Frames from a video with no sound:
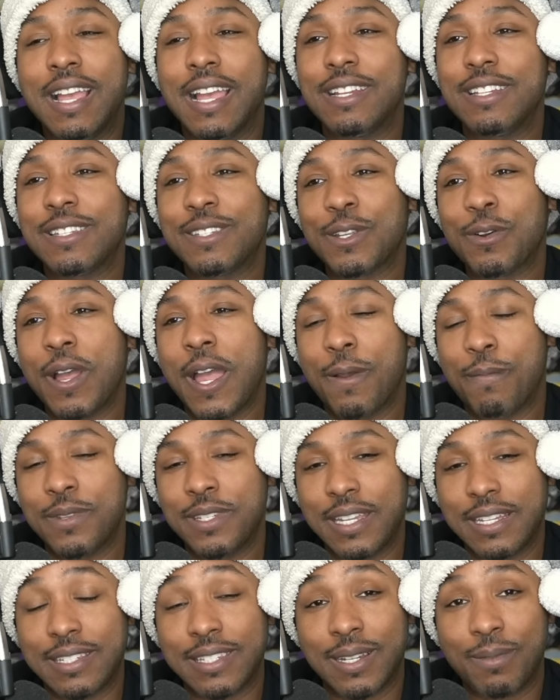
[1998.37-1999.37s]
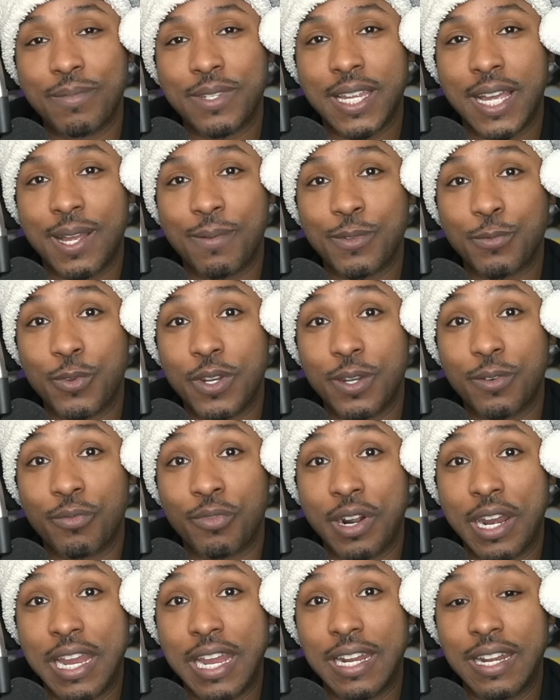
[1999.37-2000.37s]
It just so happens that sometimes when it
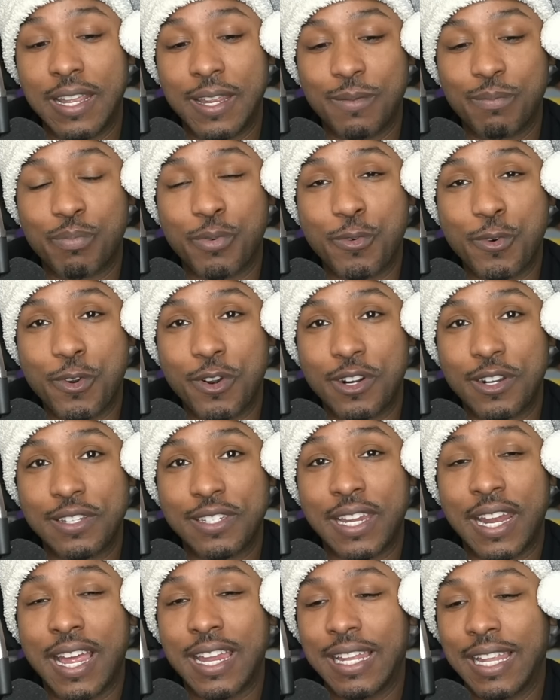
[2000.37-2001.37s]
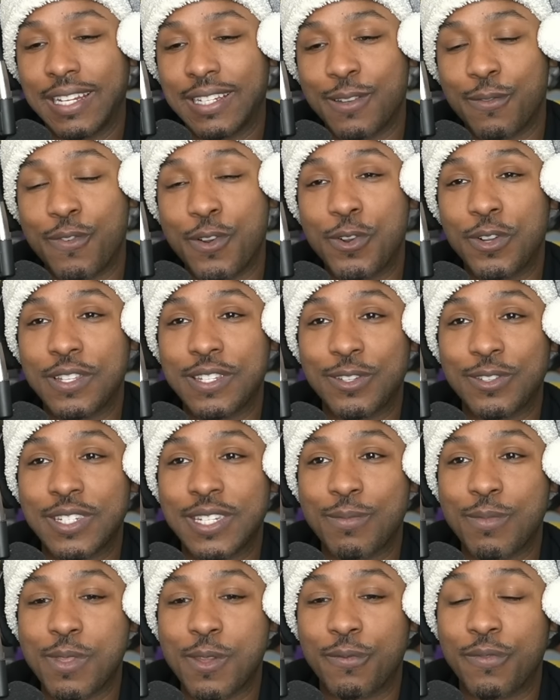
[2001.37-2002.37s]
rains, it pours, and I'd like to focus on
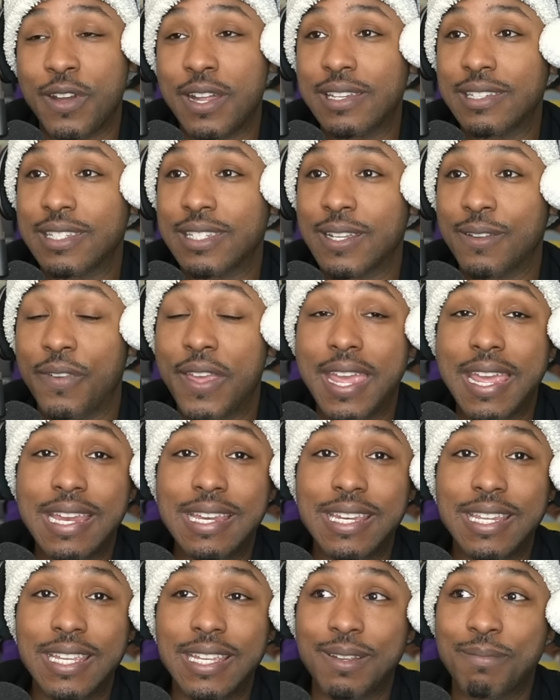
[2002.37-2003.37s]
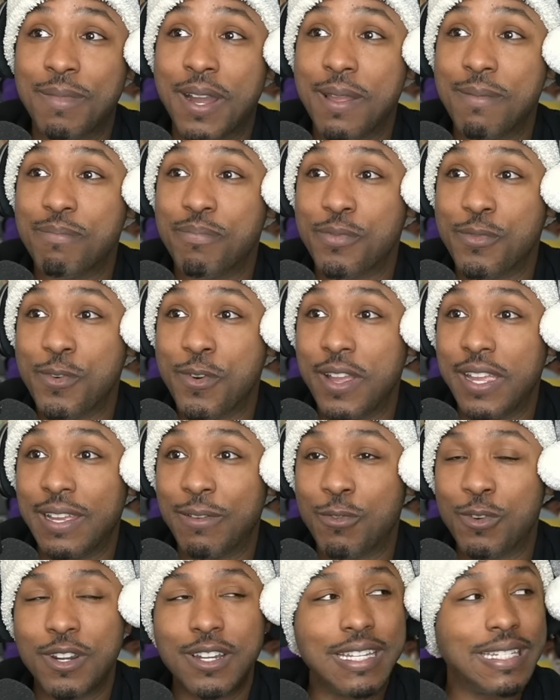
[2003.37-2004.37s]
some of the fun stuff. Indie, my
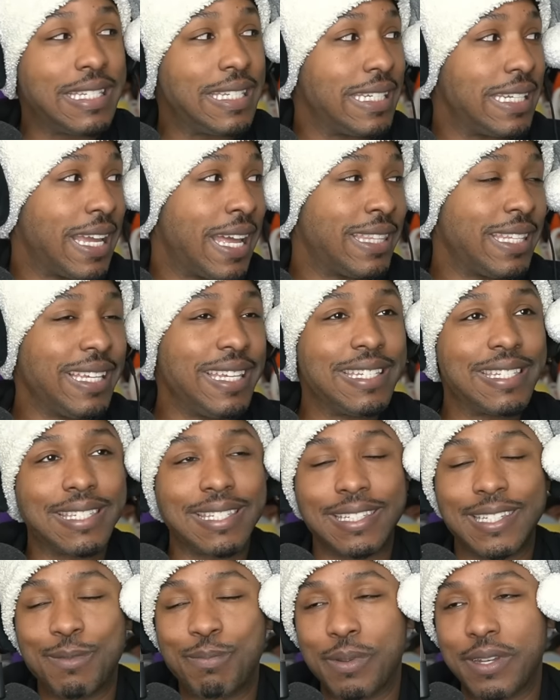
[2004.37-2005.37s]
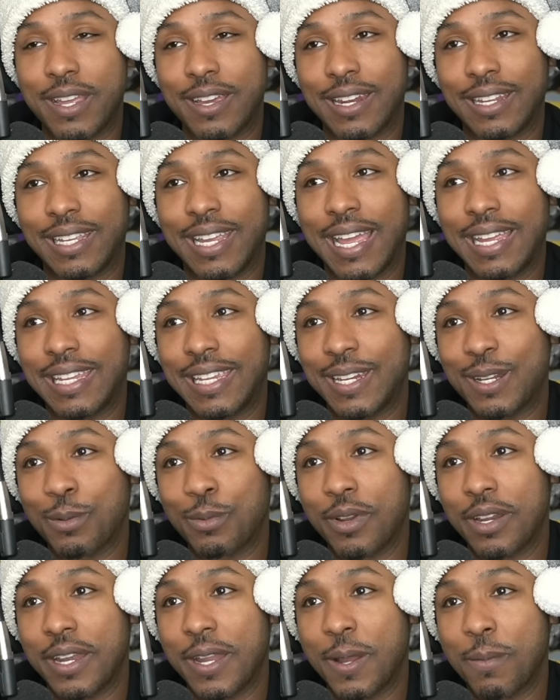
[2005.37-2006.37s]
boy, where is he? I think he's sleeping out. I can't get him
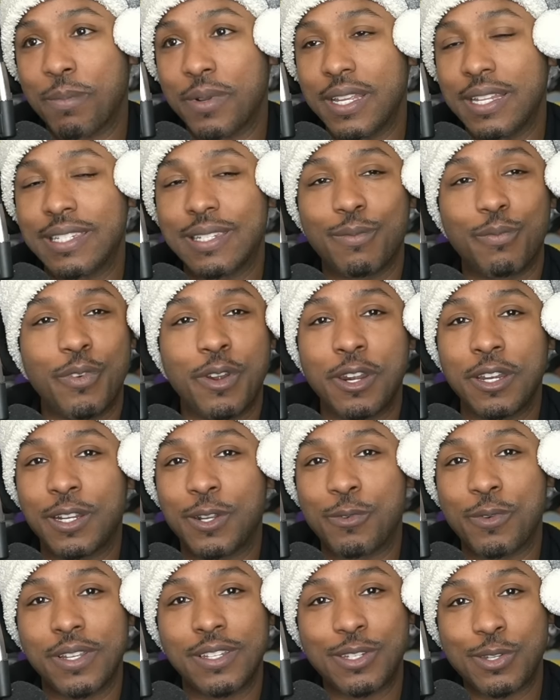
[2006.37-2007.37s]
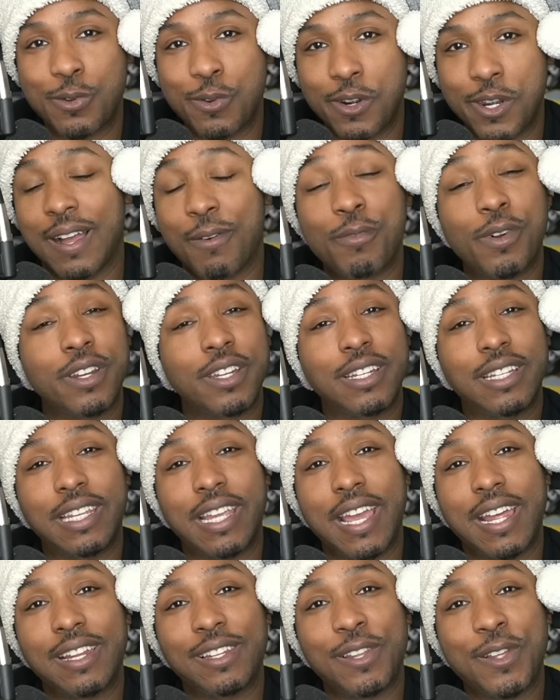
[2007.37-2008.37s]
right now, but it's a very quick story. I wanted a
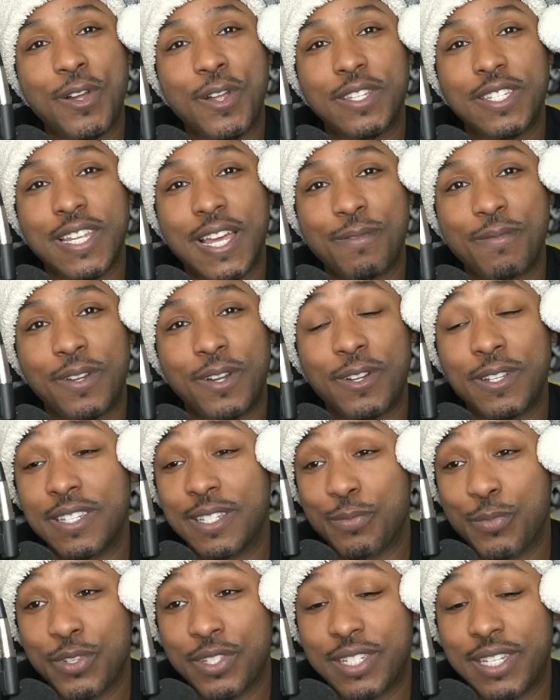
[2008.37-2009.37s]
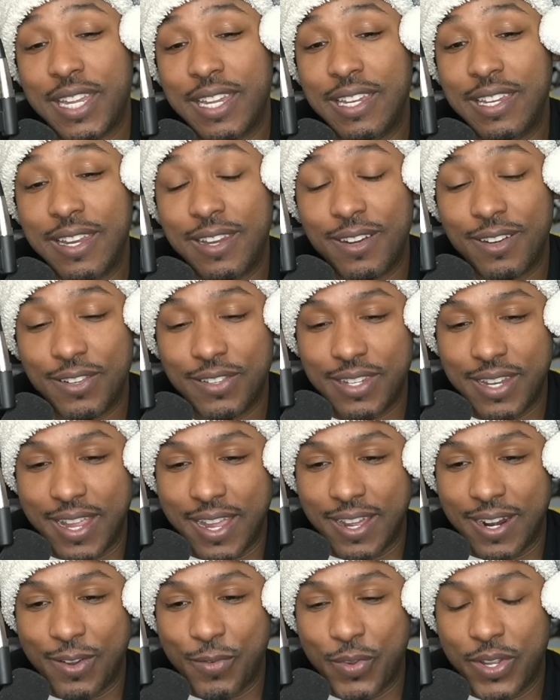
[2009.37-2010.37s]
cat a long time ago. He's almost 10 years
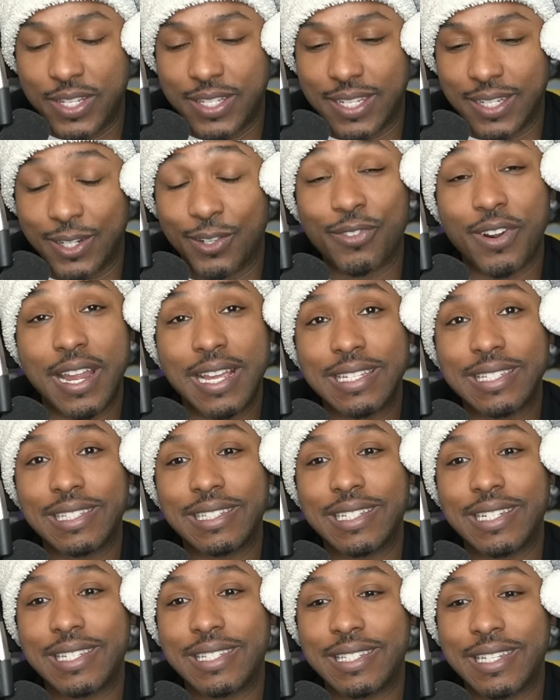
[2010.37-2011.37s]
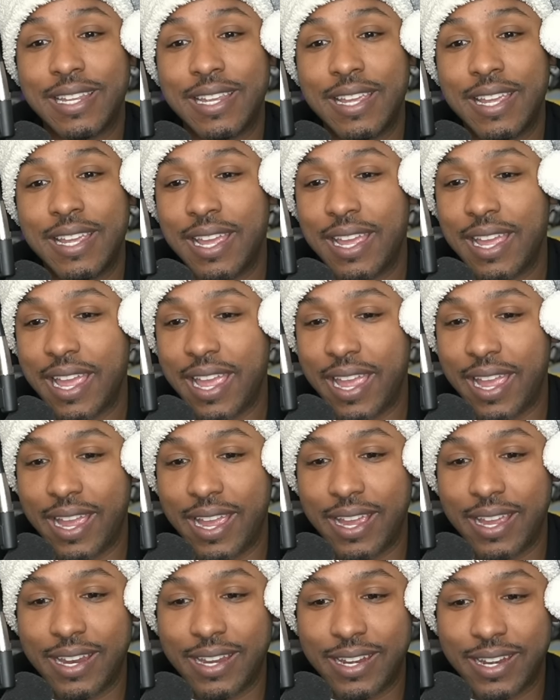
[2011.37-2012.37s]
now, and I went to Craigslist
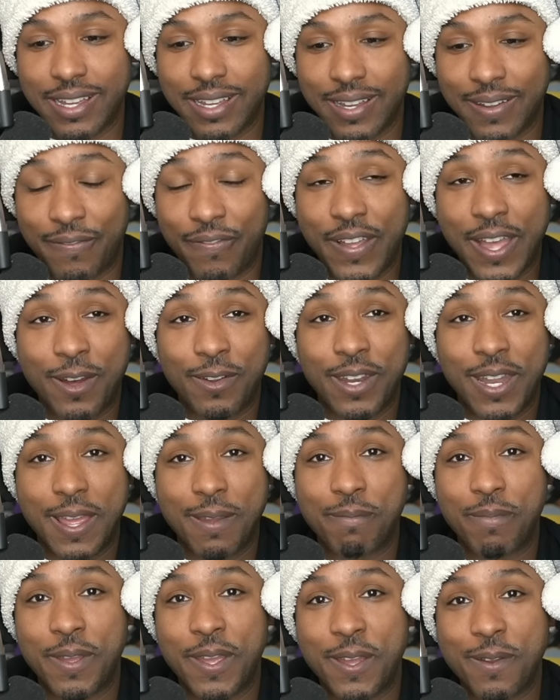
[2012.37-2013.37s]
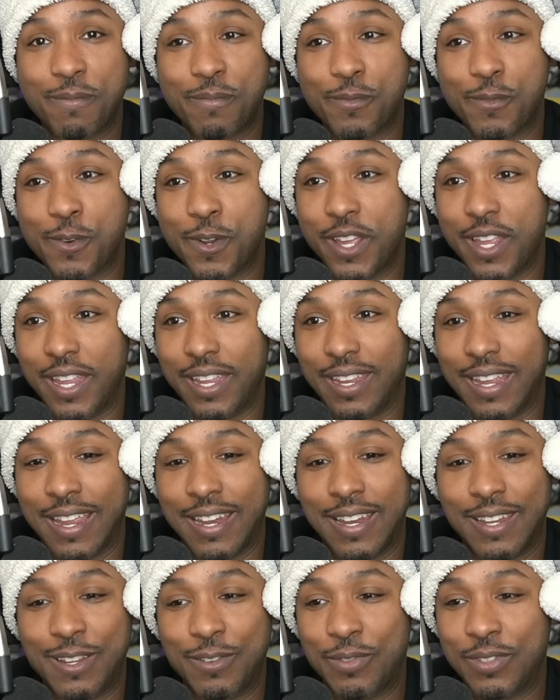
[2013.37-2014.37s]
and found that bad boy,
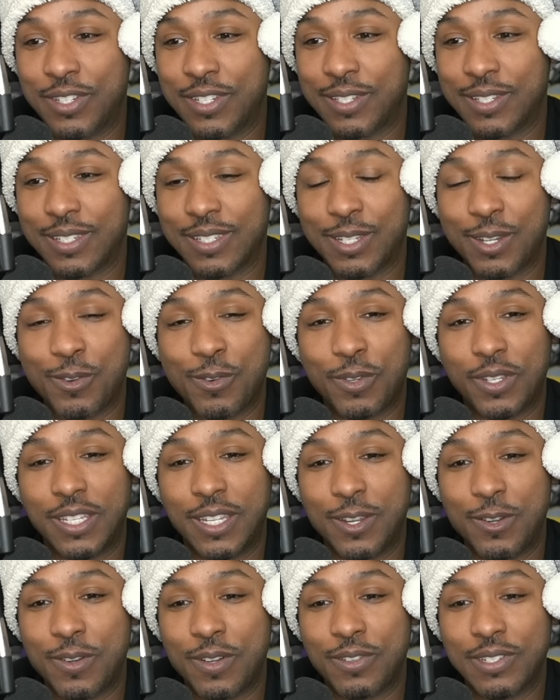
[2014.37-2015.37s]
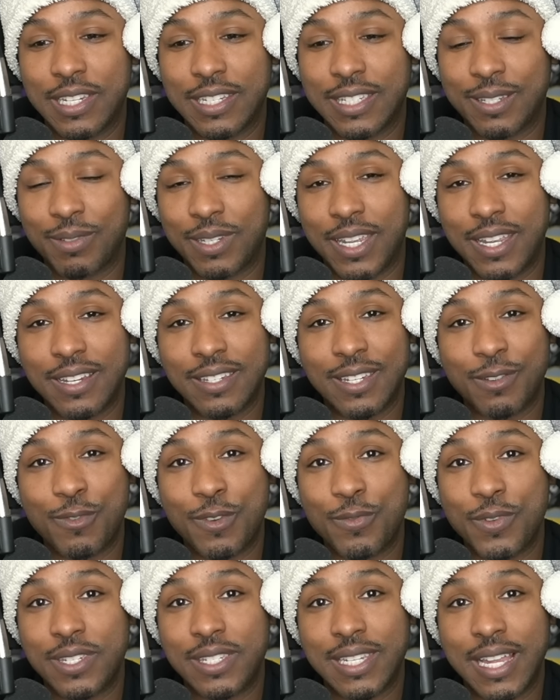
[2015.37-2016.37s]
and he was just so cute. It was like some kittens.
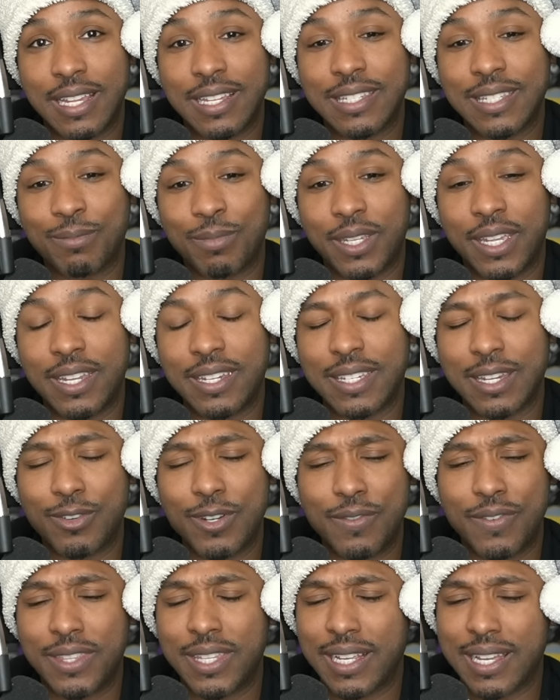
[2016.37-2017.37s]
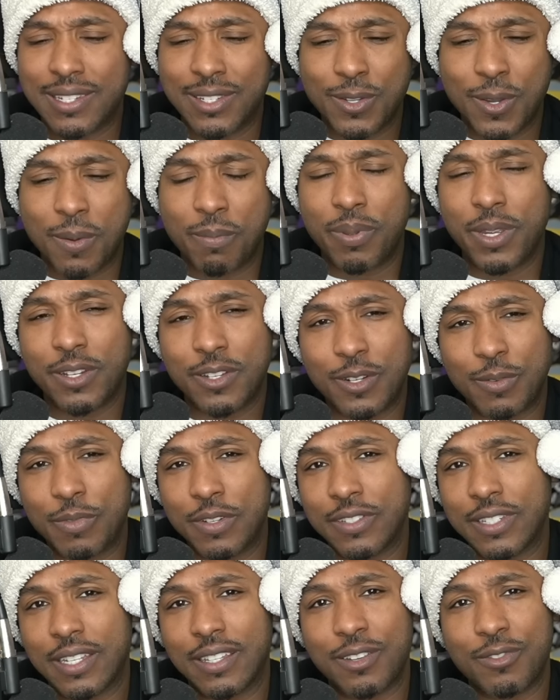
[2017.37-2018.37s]
Someone was selling some kittens. I don't even think I saw a picture, but
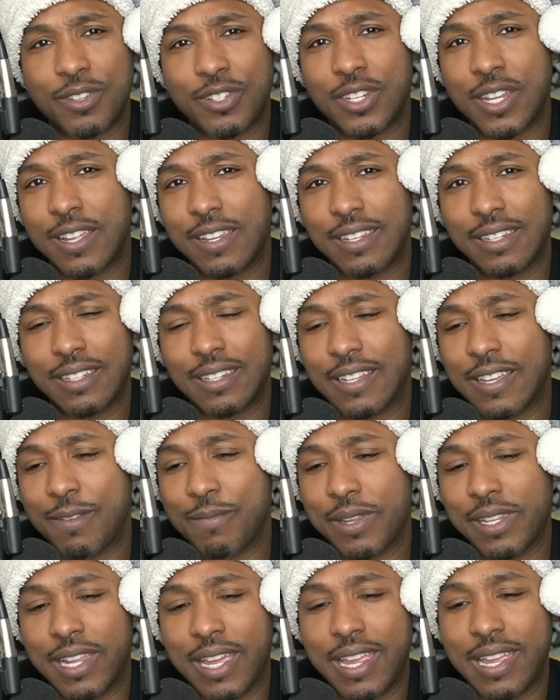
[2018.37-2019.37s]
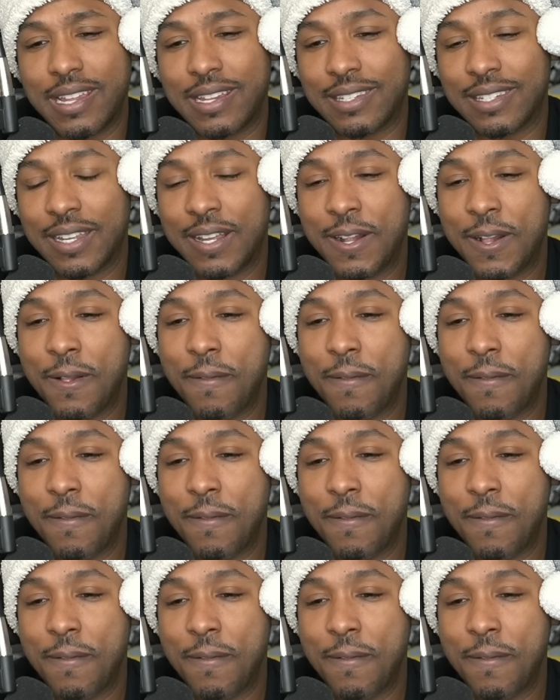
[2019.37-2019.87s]
it was like they were selling Himalayans.